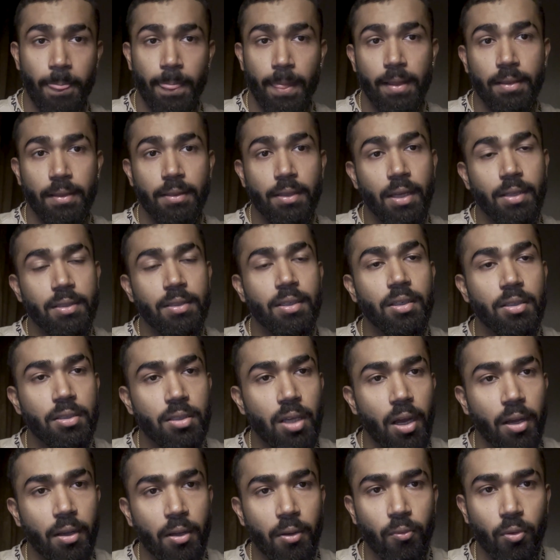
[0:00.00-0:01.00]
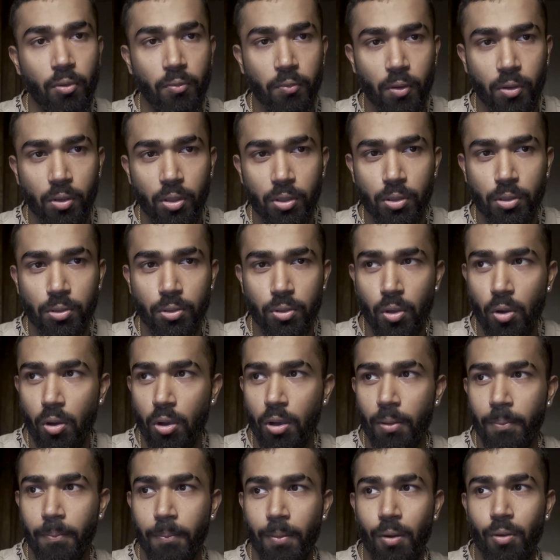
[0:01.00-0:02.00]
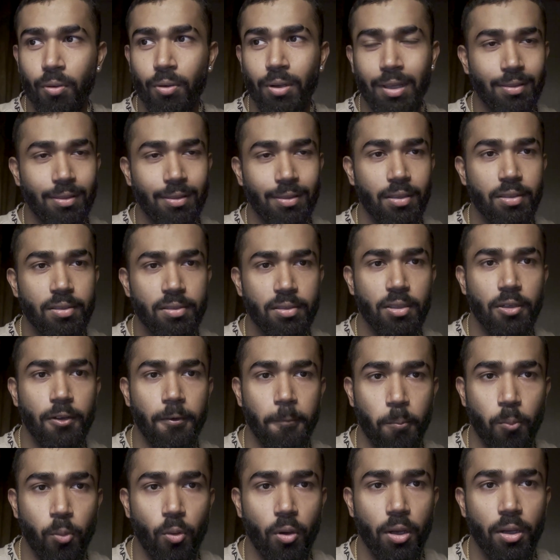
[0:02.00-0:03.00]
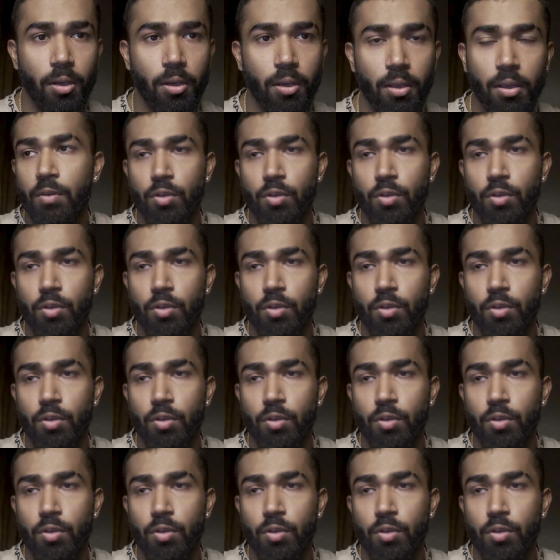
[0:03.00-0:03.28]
and that's exactly what we're going to talk about in this third point.